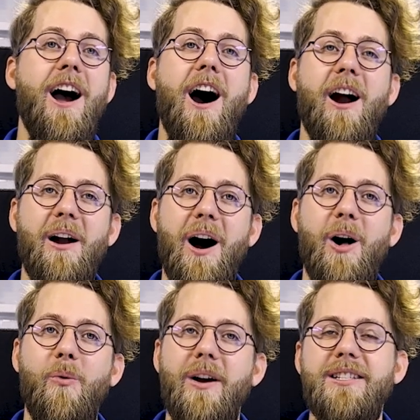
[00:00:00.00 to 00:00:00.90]
are
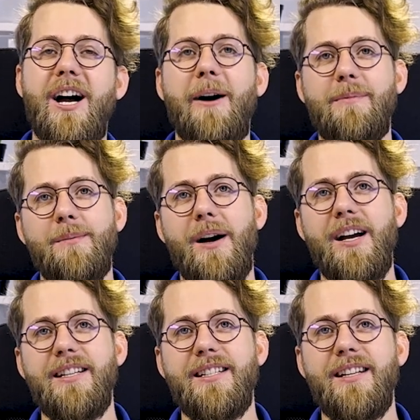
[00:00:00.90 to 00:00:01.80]
always
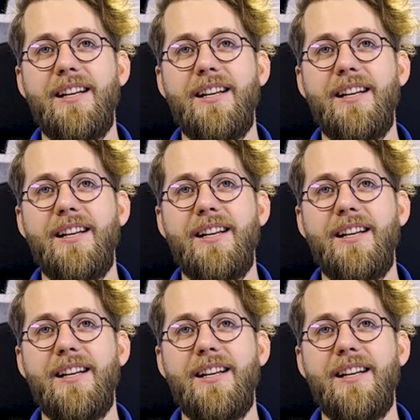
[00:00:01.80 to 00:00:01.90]
optimized.